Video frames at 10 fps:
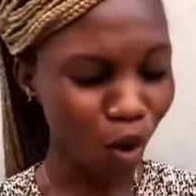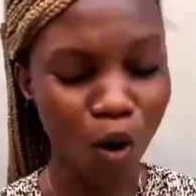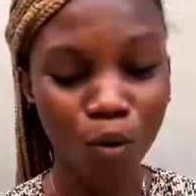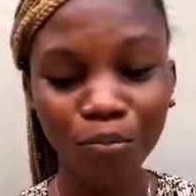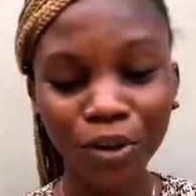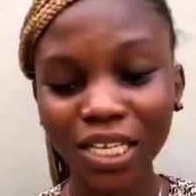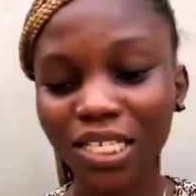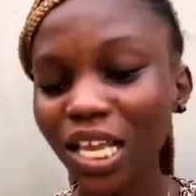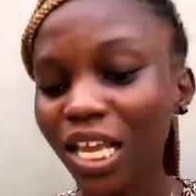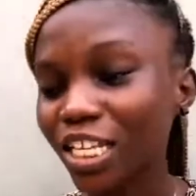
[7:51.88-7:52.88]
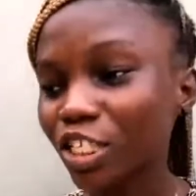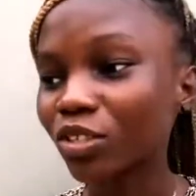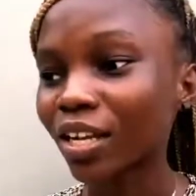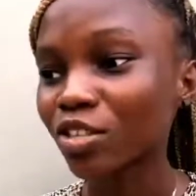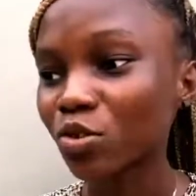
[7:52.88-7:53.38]
operate in
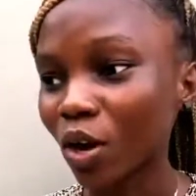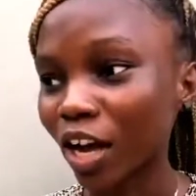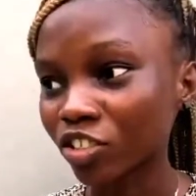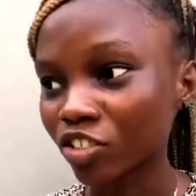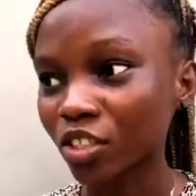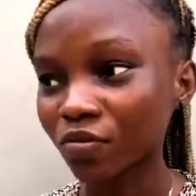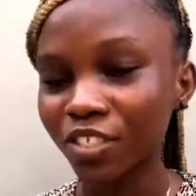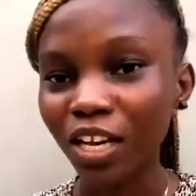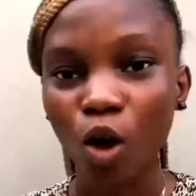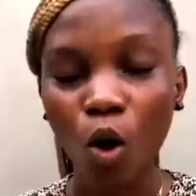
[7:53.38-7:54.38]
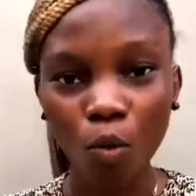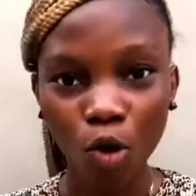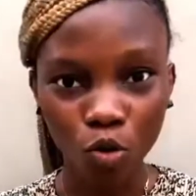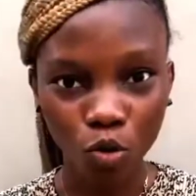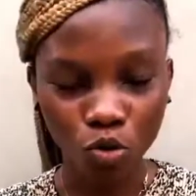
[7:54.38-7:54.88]
order to achieve their
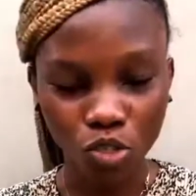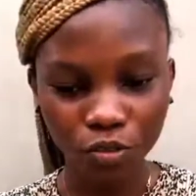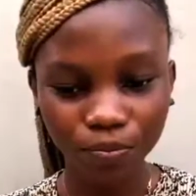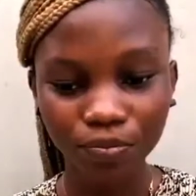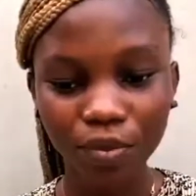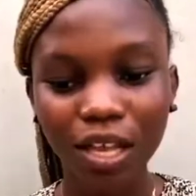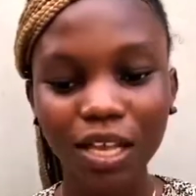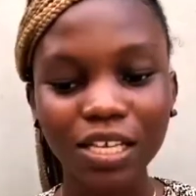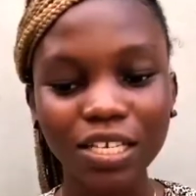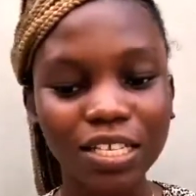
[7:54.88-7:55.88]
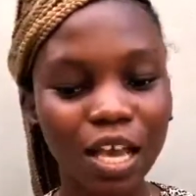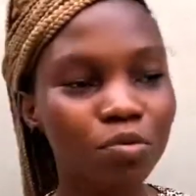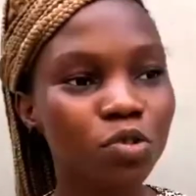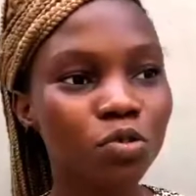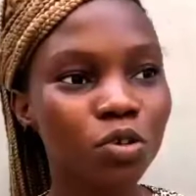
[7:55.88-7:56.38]
common goals. It
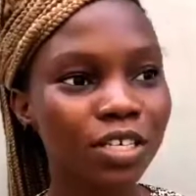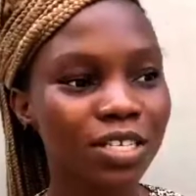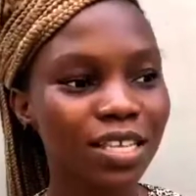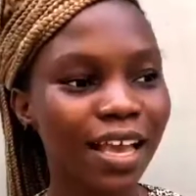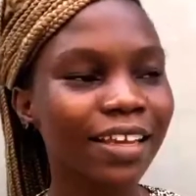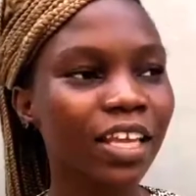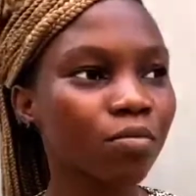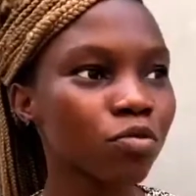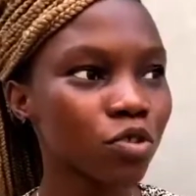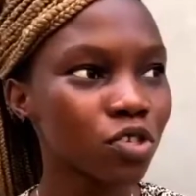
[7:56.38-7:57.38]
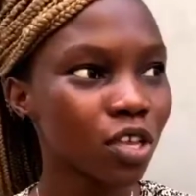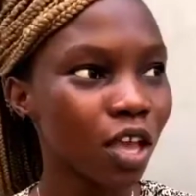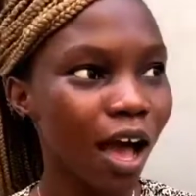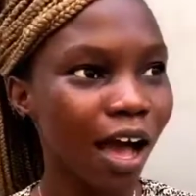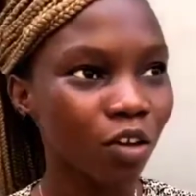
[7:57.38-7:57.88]
enables
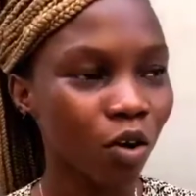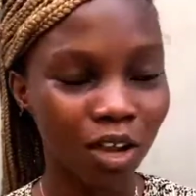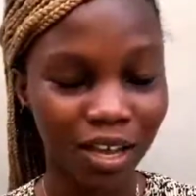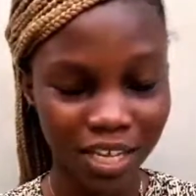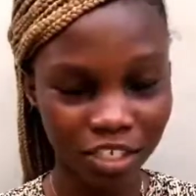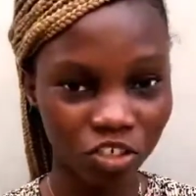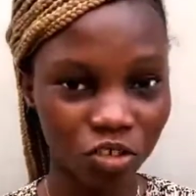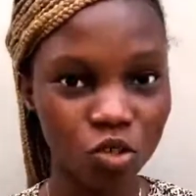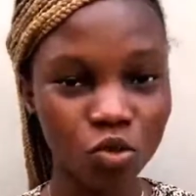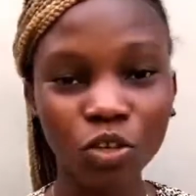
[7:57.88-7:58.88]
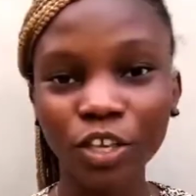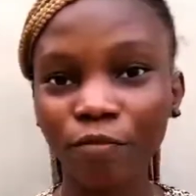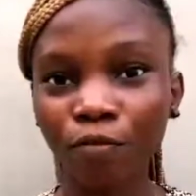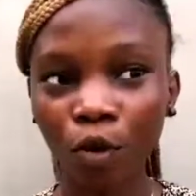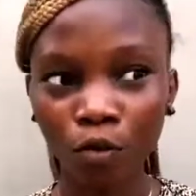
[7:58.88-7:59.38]
an organization to
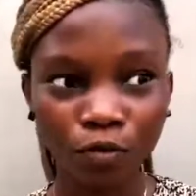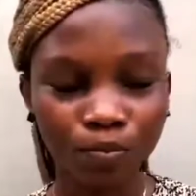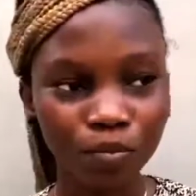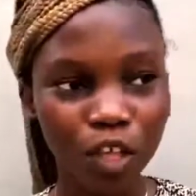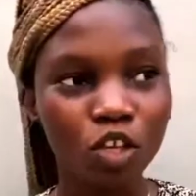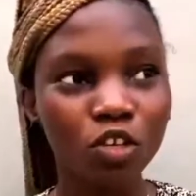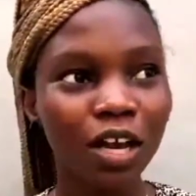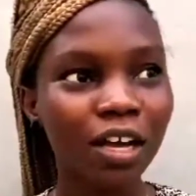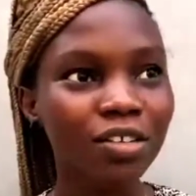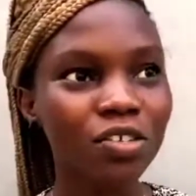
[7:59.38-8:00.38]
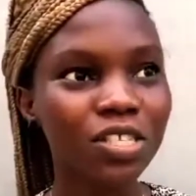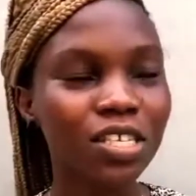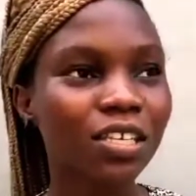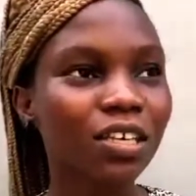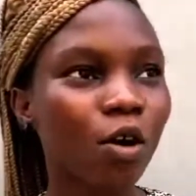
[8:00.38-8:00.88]
evolve. We can also
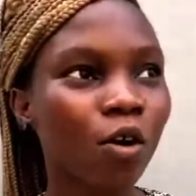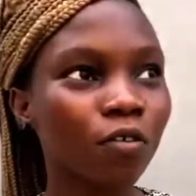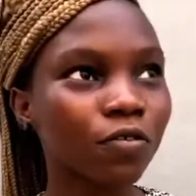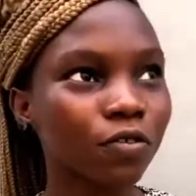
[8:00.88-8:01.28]
think of